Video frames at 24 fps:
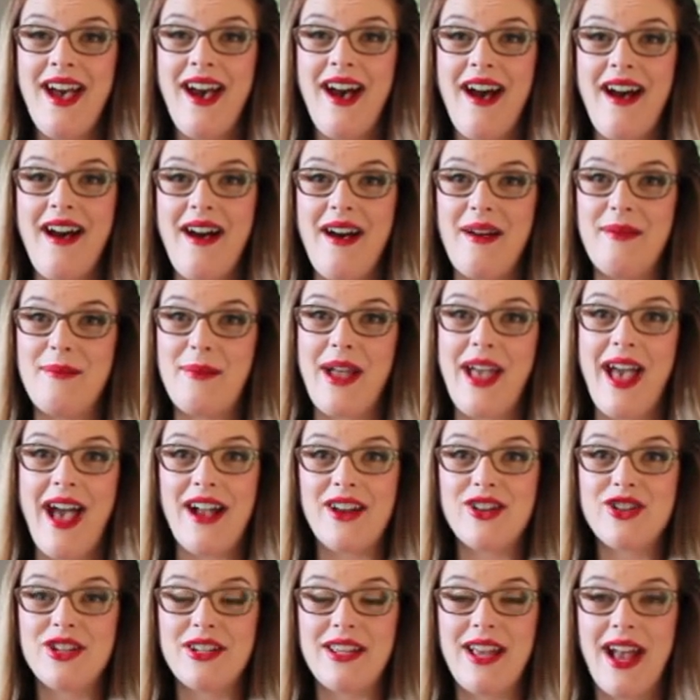I
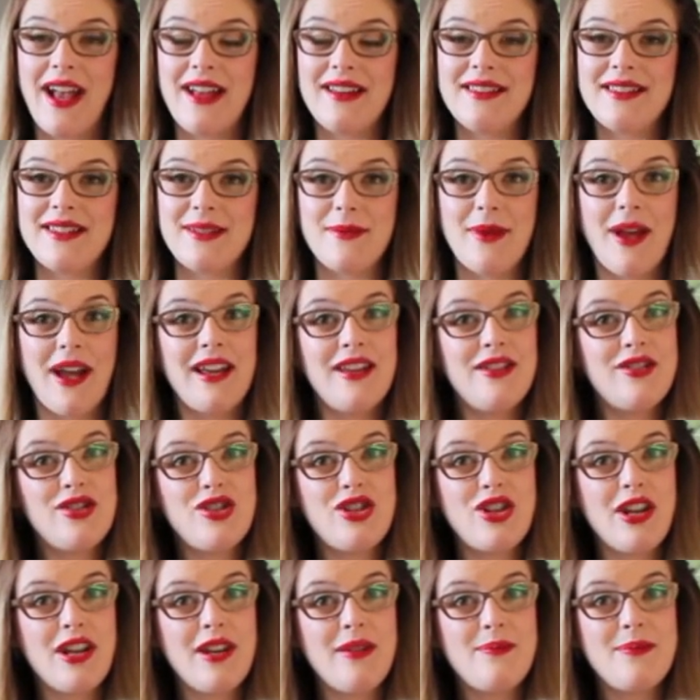actually had some ice
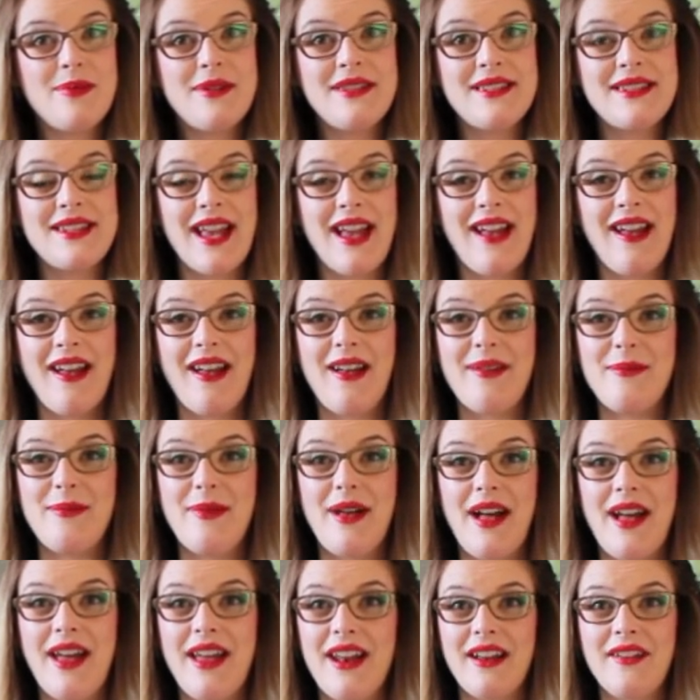chips and
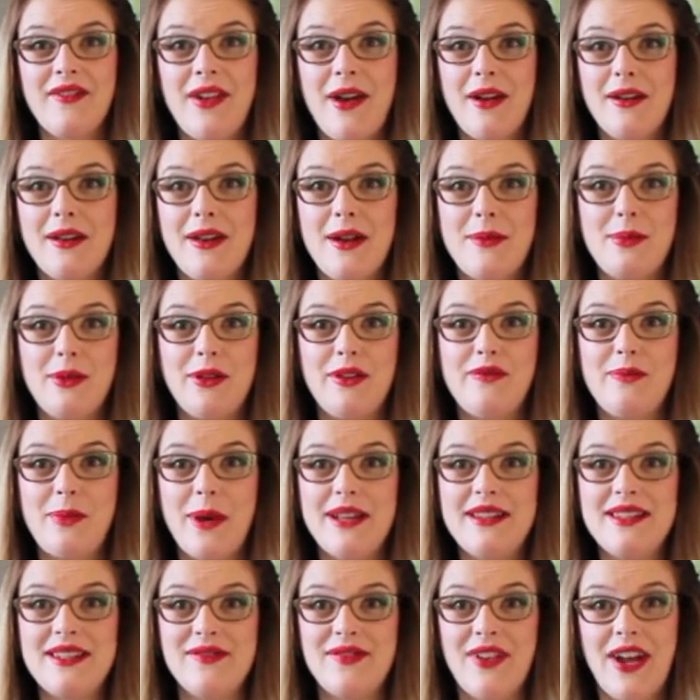a couple of
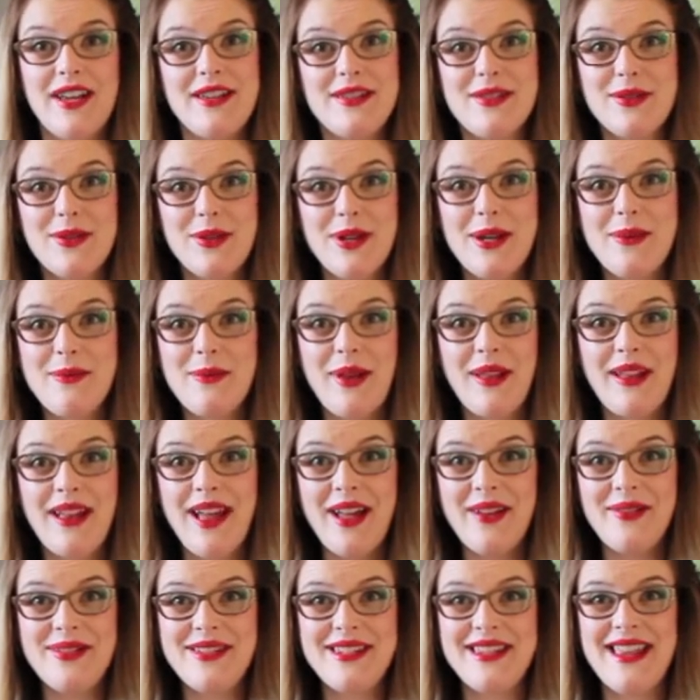bites of ice cream while
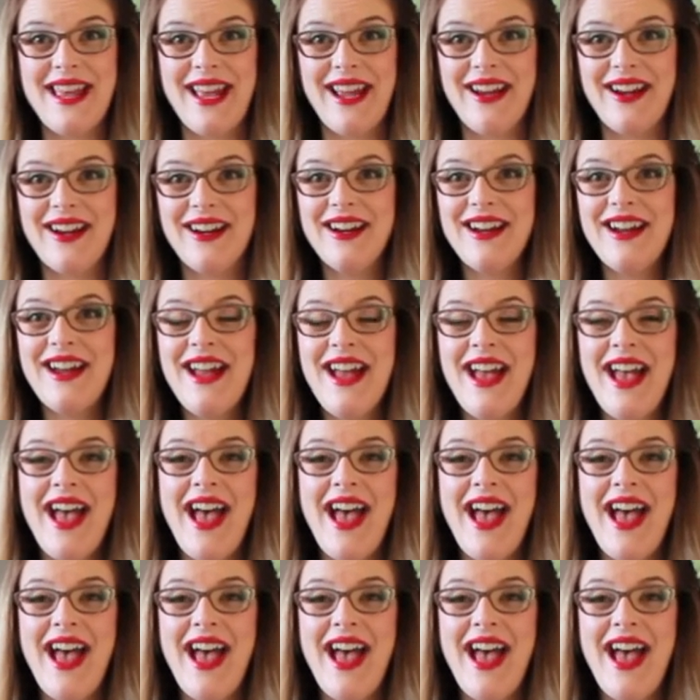I was there.